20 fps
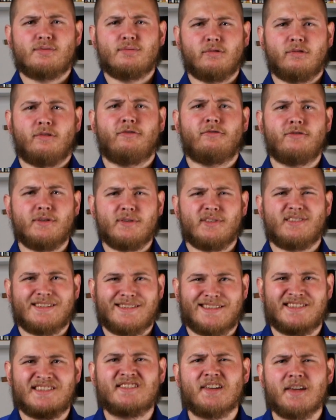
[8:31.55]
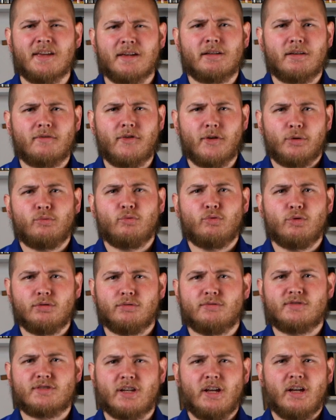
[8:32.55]
who will feel the sting of their
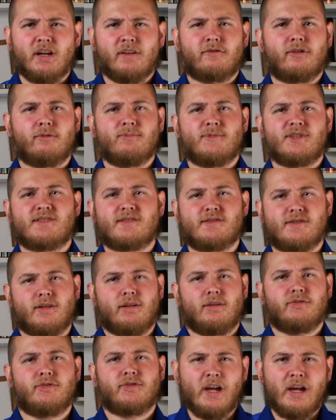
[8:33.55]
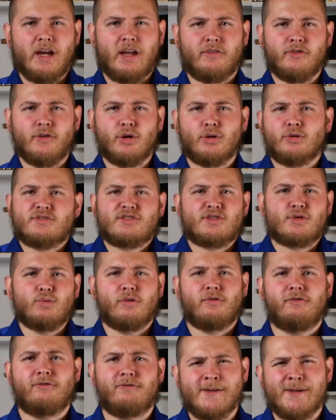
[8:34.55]
wound from the salt, and those who will
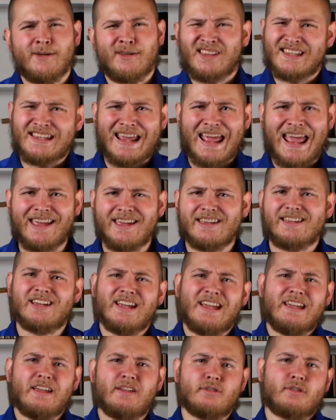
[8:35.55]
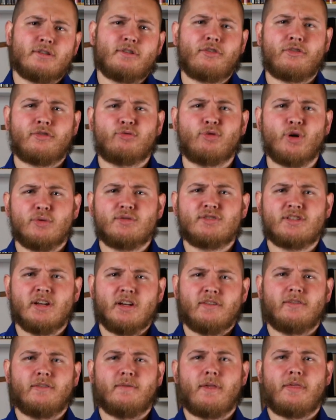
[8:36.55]
feel the ache in their throat
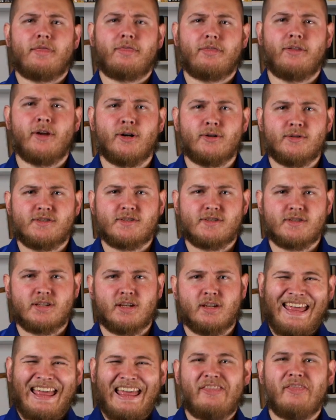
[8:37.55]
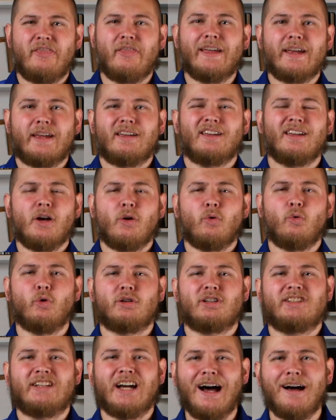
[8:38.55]
from the thirst, and they will
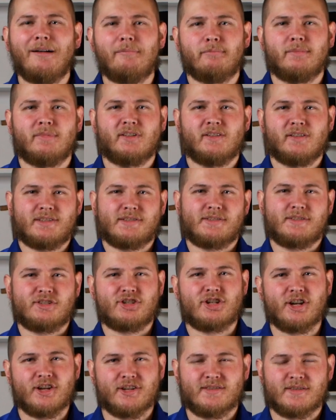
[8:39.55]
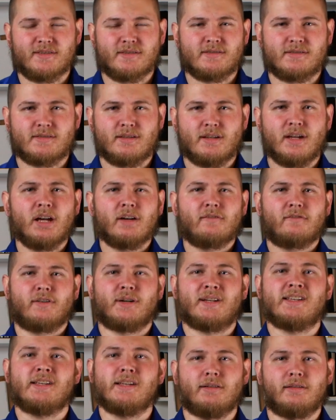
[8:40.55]
come to Jesus for
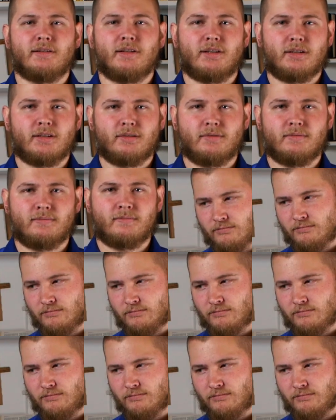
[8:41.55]
healing.